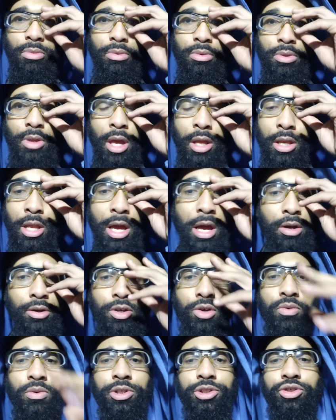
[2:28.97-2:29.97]
and now
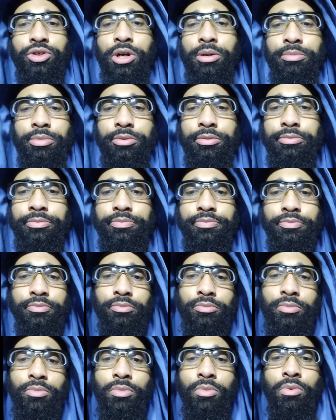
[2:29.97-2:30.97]
you in trouble.
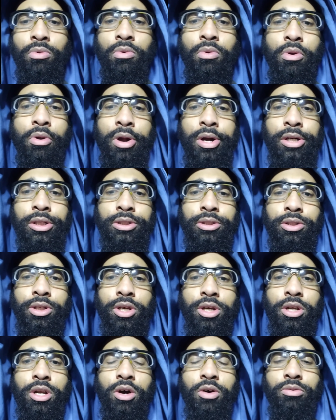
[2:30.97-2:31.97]

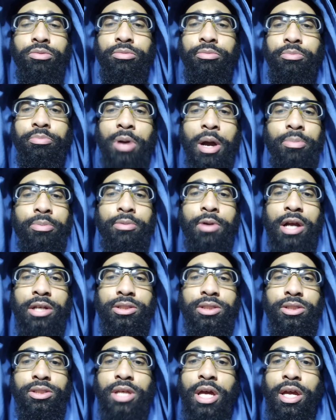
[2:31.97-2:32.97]
You know,
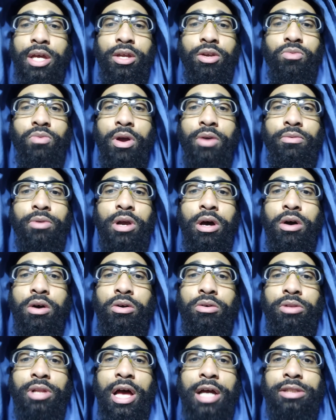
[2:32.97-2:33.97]
paparazzis they get away with a
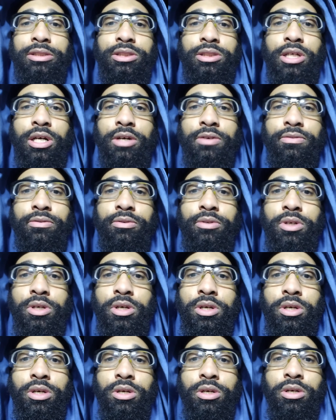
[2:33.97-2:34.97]
whole lot of stuff.
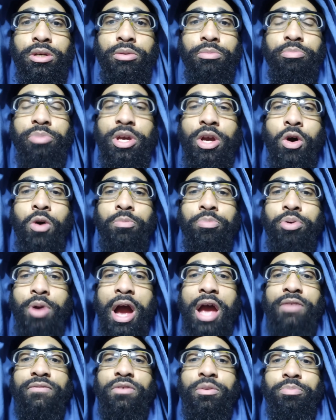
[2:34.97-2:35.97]
Be on
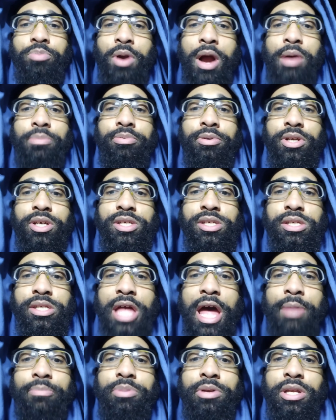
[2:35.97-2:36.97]
private property
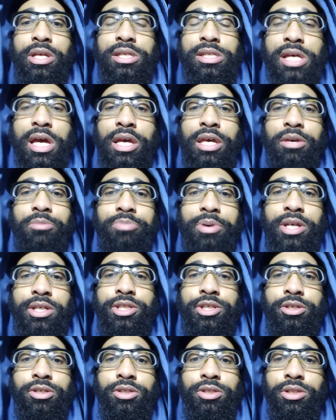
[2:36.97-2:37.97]
snapping and taking
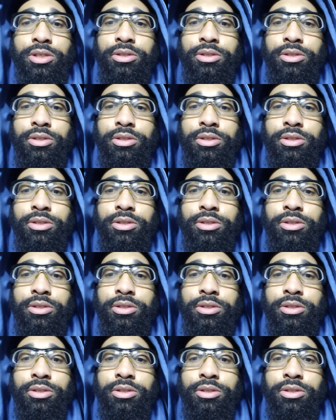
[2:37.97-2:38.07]
pictures